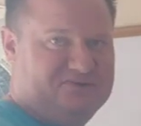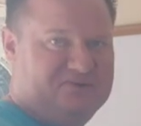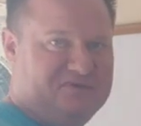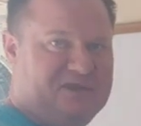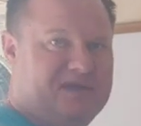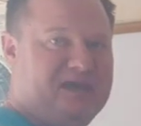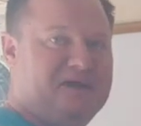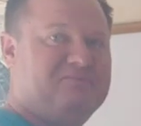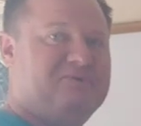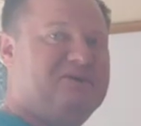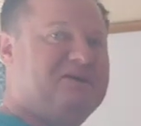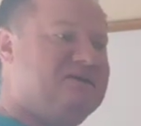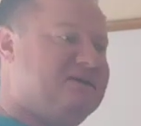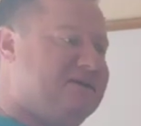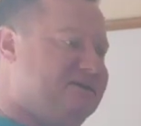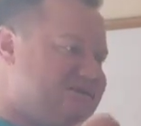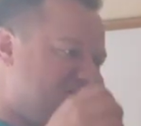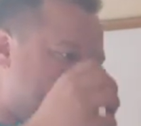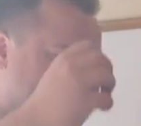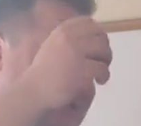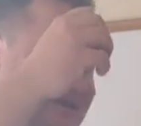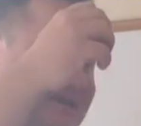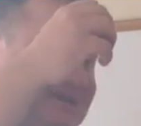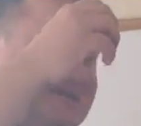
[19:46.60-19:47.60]
okay?
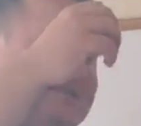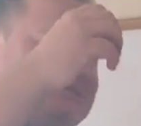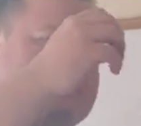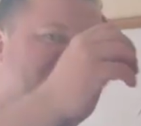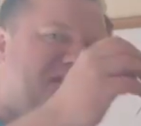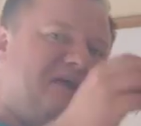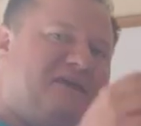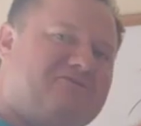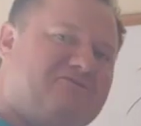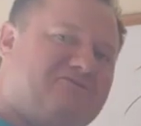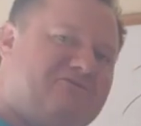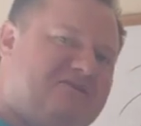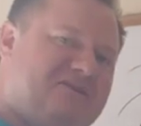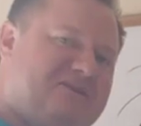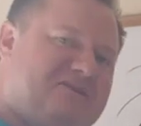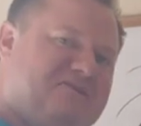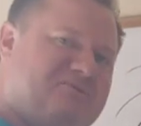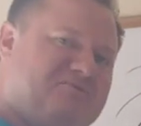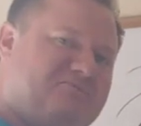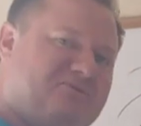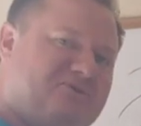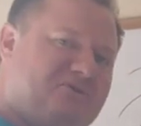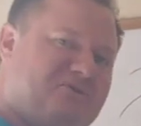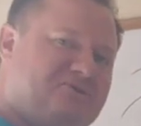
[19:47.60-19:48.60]
Because they feed the
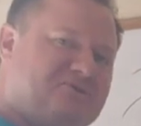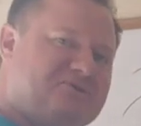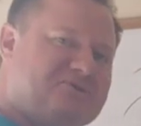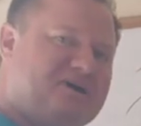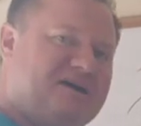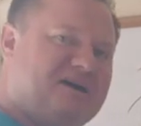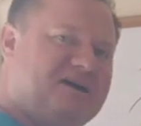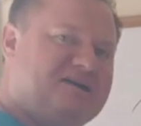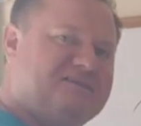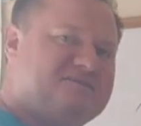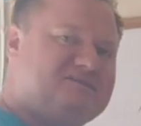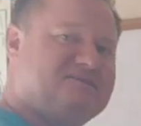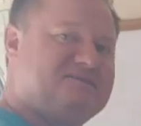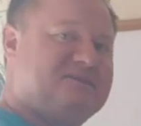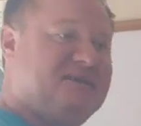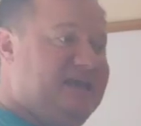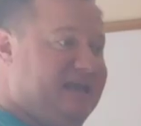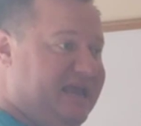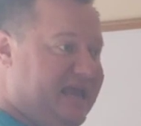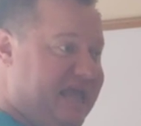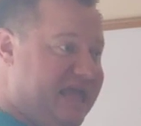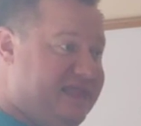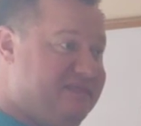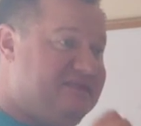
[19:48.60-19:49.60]
protons,
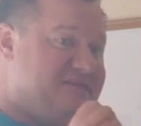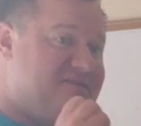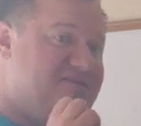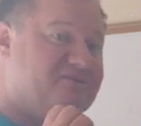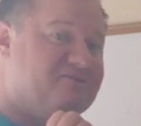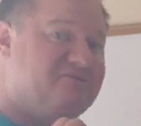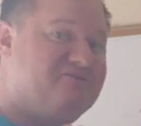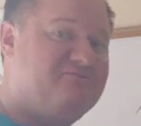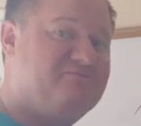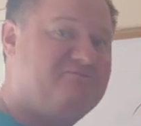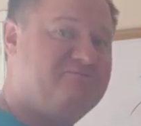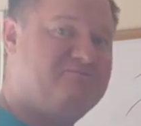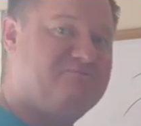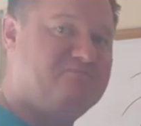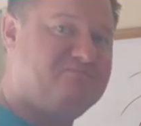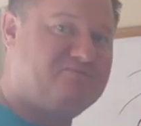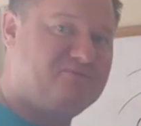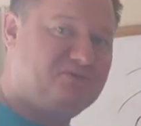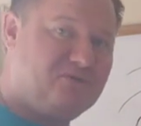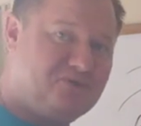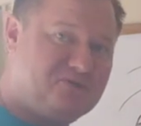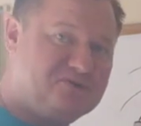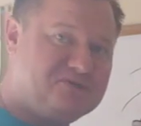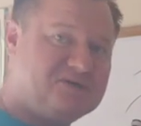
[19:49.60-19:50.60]
and then the
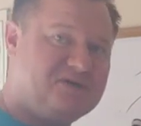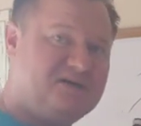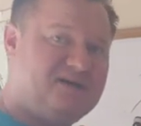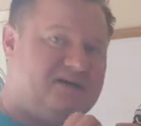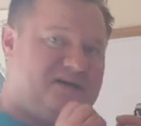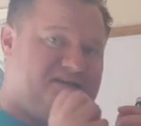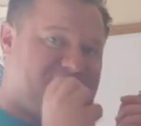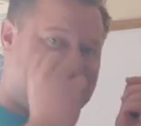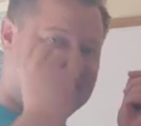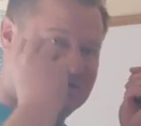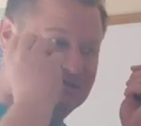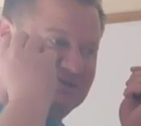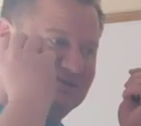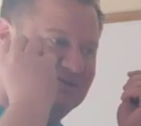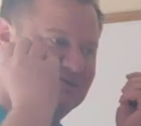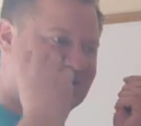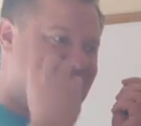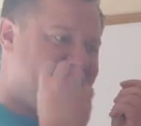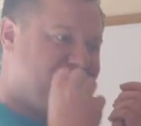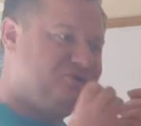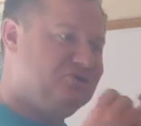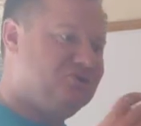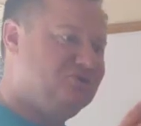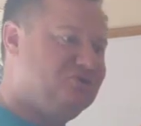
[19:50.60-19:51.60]
protons
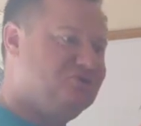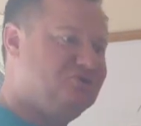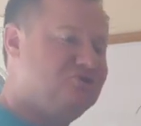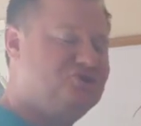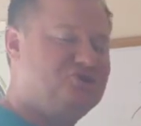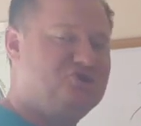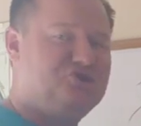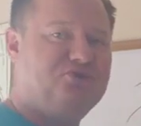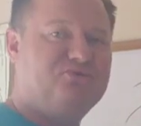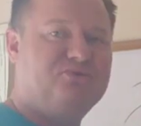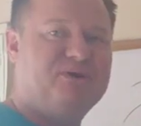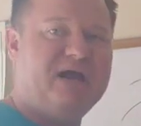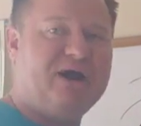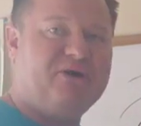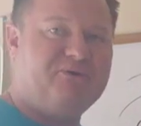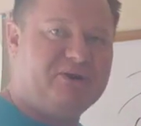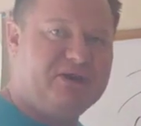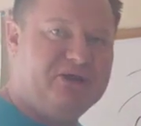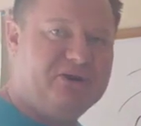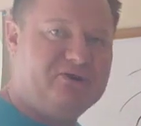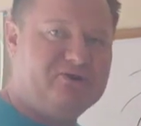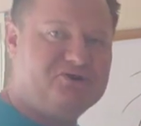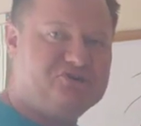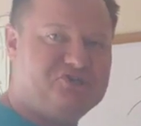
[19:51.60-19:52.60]
shoot out
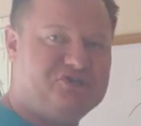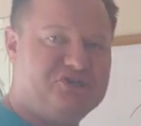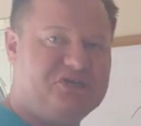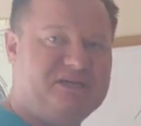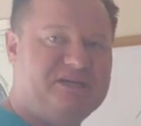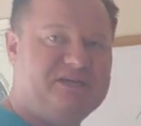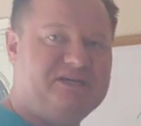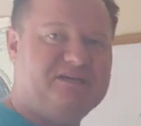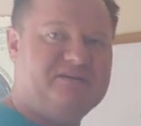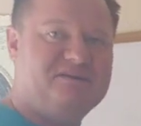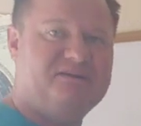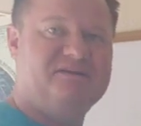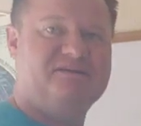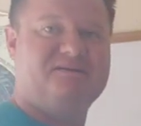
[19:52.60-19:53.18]
energy